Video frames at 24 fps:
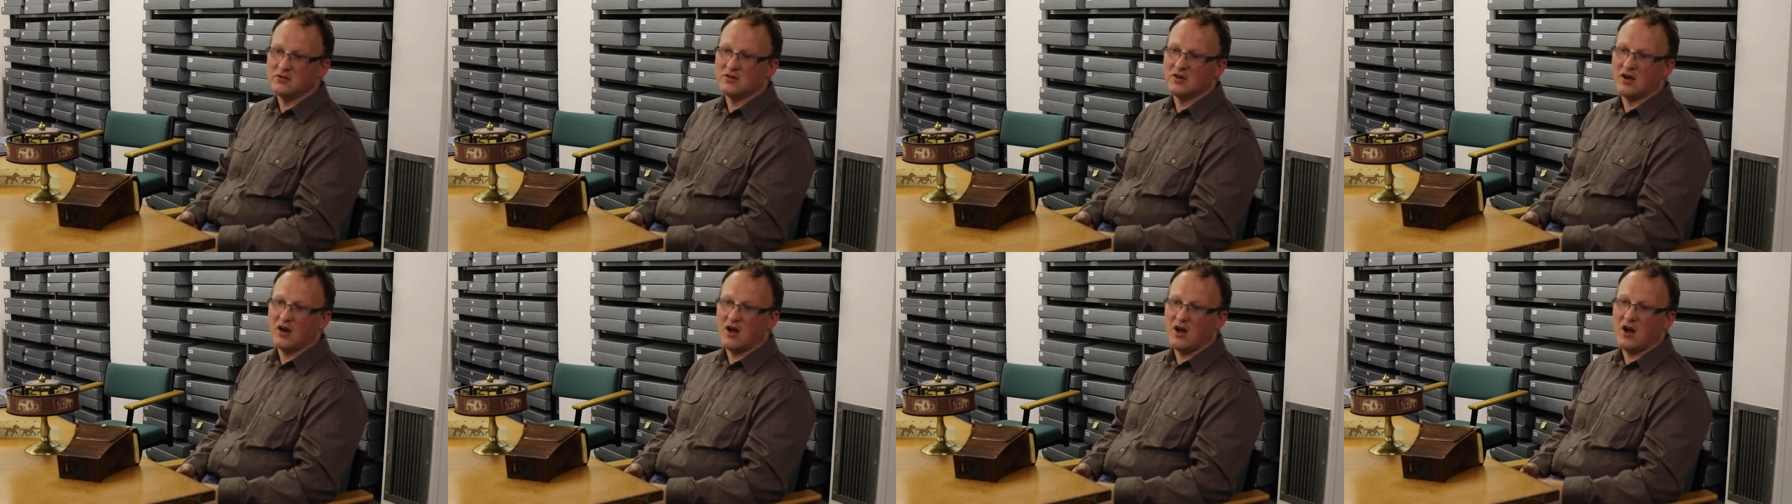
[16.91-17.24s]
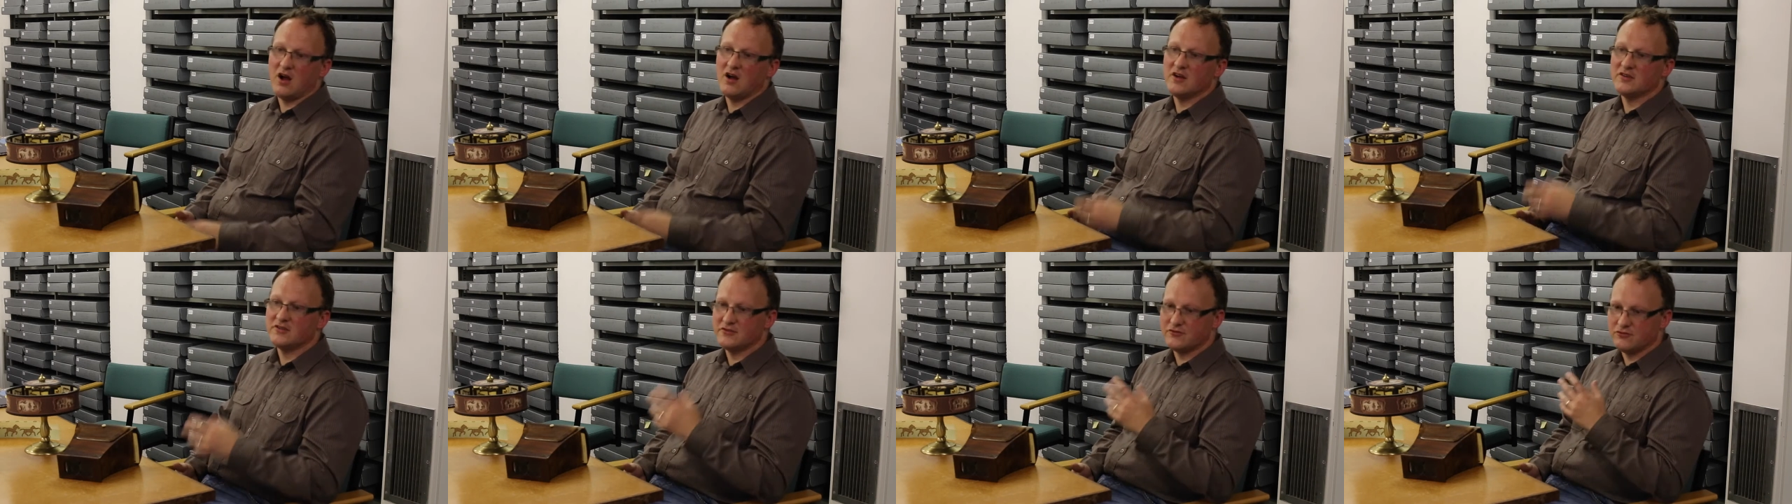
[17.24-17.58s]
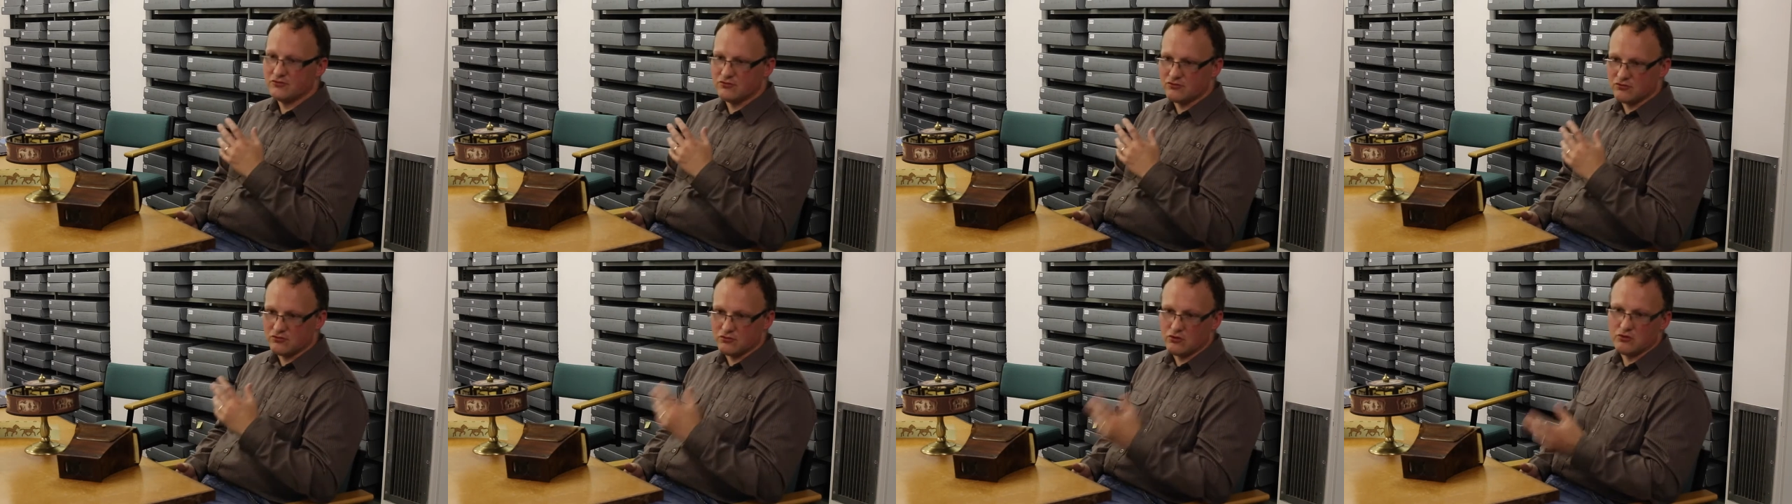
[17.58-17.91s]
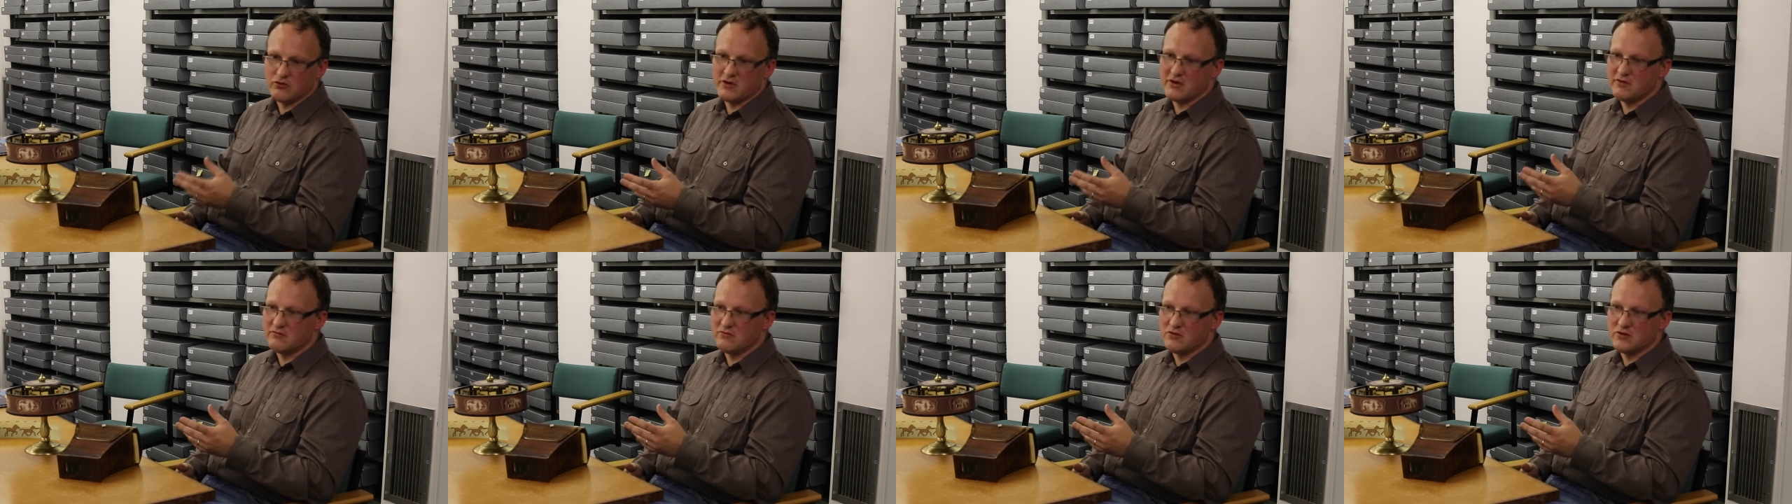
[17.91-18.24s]
class
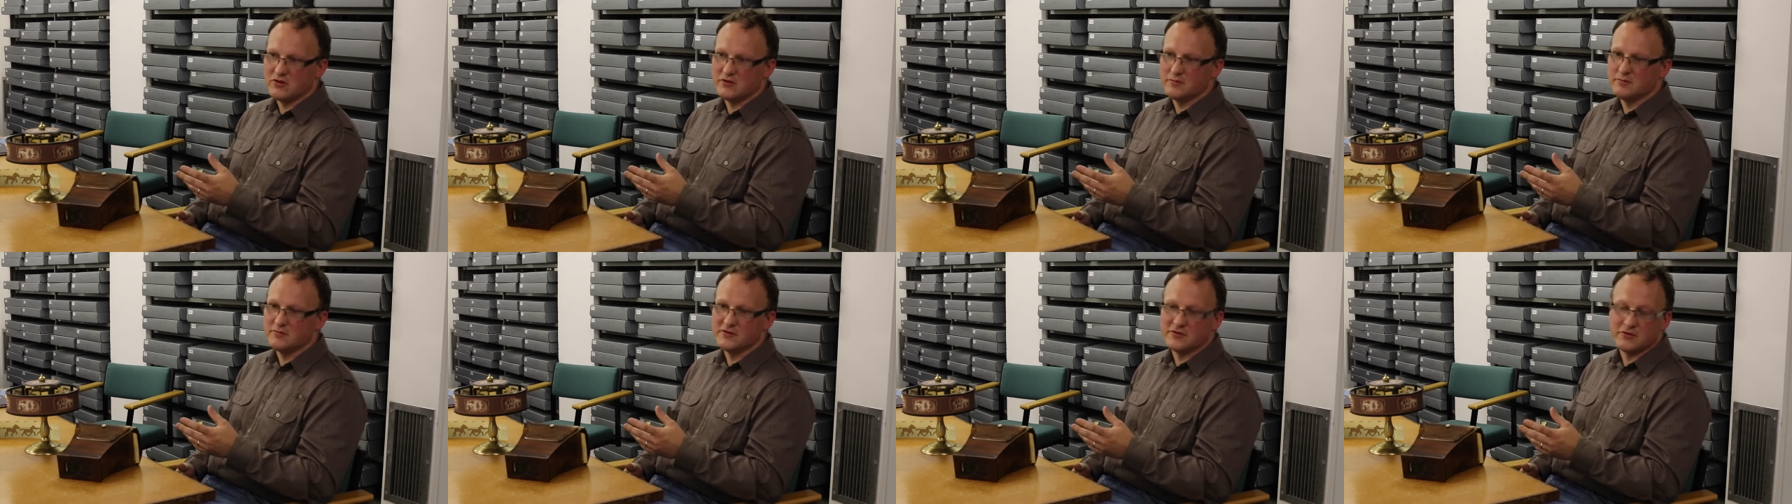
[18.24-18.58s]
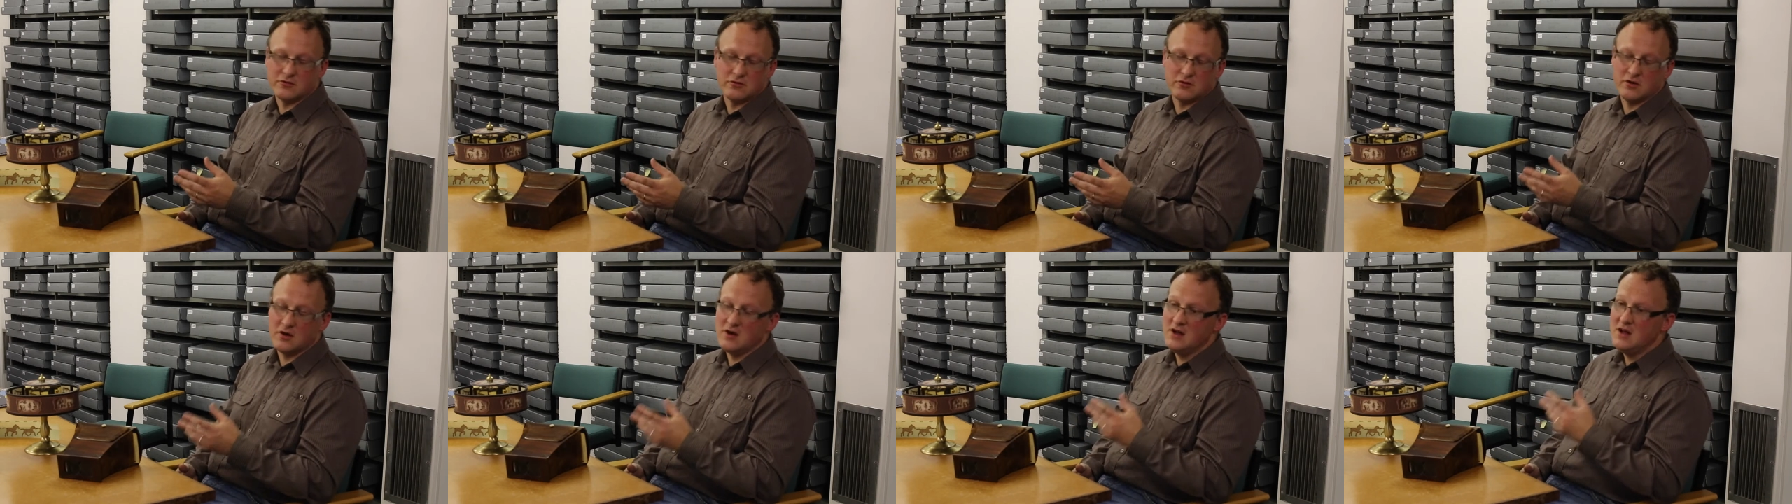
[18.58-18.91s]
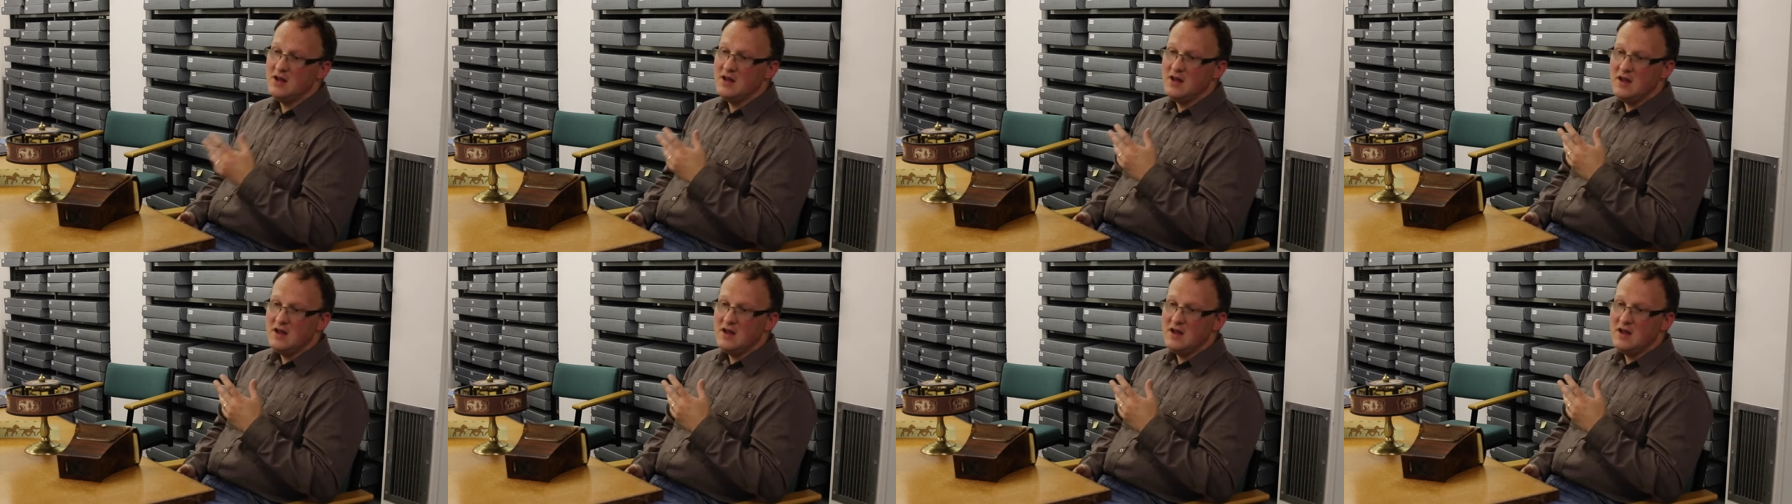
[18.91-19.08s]
drawing rooms, or